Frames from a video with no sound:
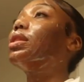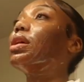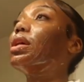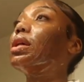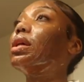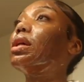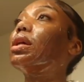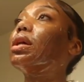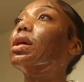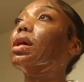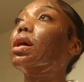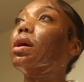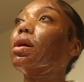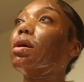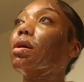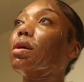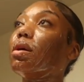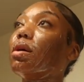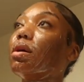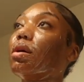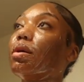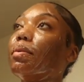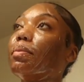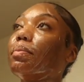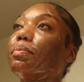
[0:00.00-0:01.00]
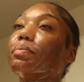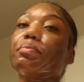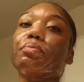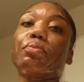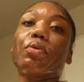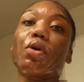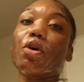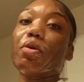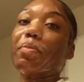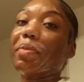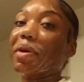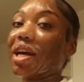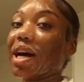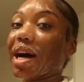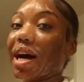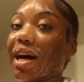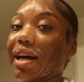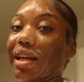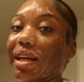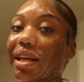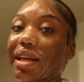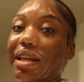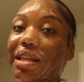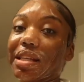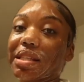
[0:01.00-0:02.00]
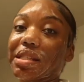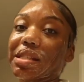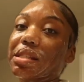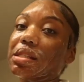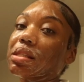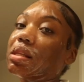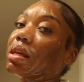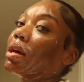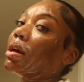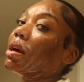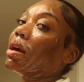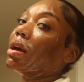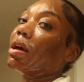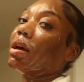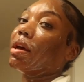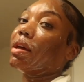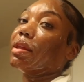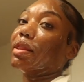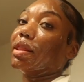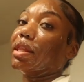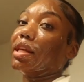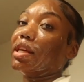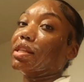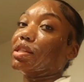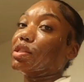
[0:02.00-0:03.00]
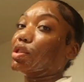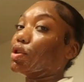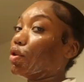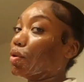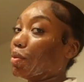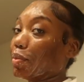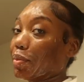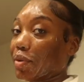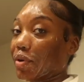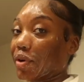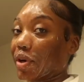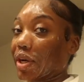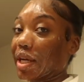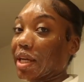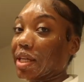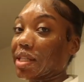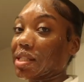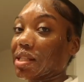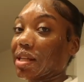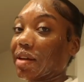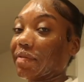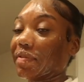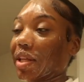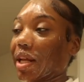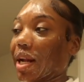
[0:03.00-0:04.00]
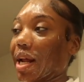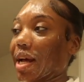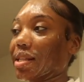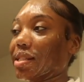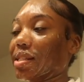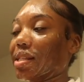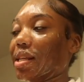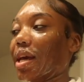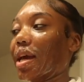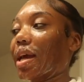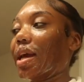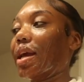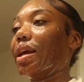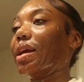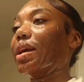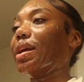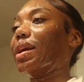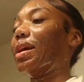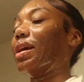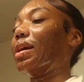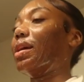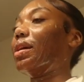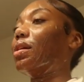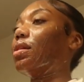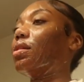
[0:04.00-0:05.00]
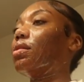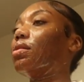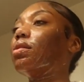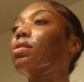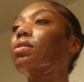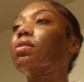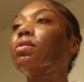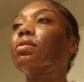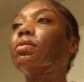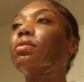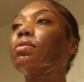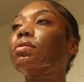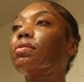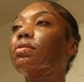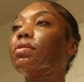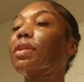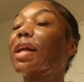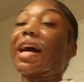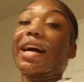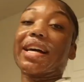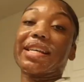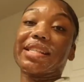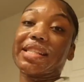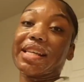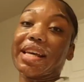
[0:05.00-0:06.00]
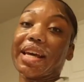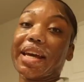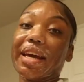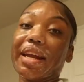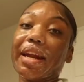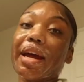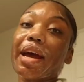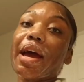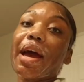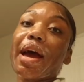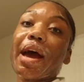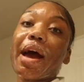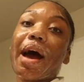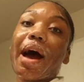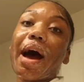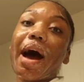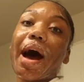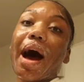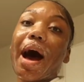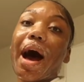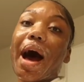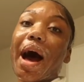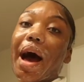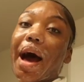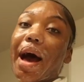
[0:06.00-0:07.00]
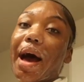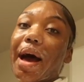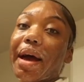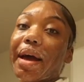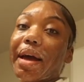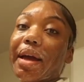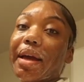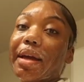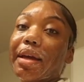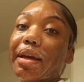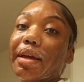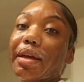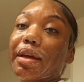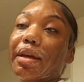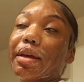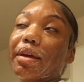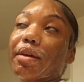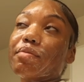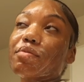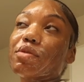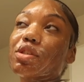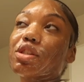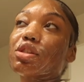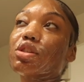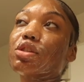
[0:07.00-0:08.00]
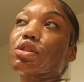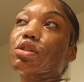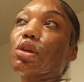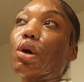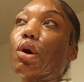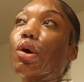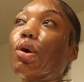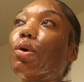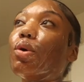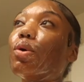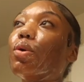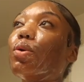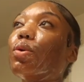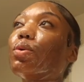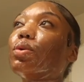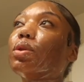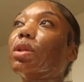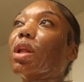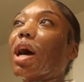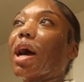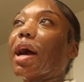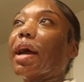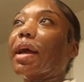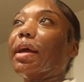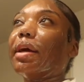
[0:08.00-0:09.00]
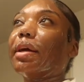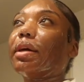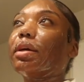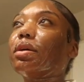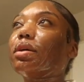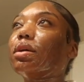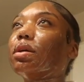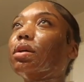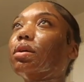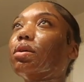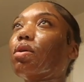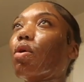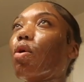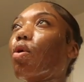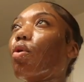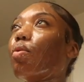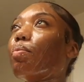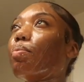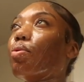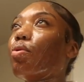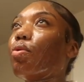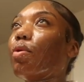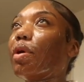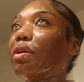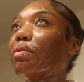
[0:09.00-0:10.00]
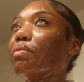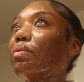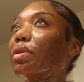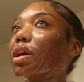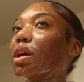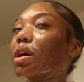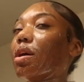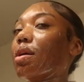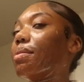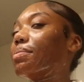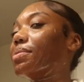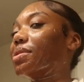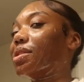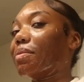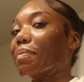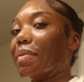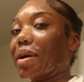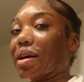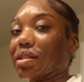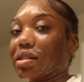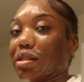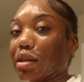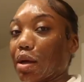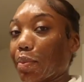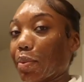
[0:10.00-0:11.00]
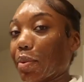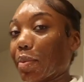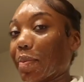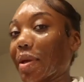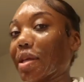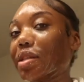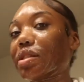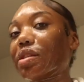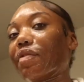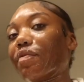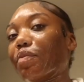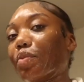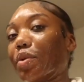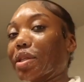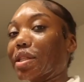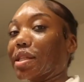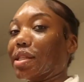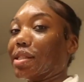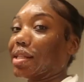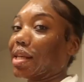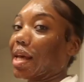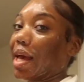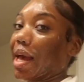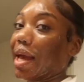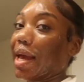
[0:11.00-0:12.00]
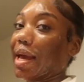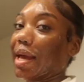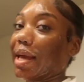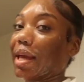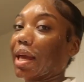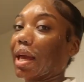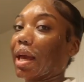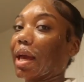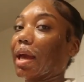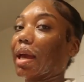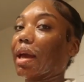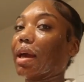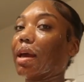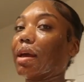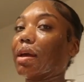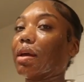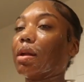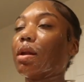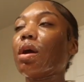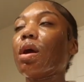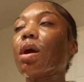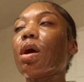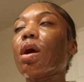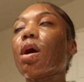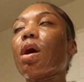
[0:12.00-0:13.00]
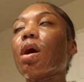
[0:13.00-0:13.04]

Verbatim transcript: the um, probiotics, the turmeric stuff that I take and like I said, I am so like on point when it comes to my supplements of what to take and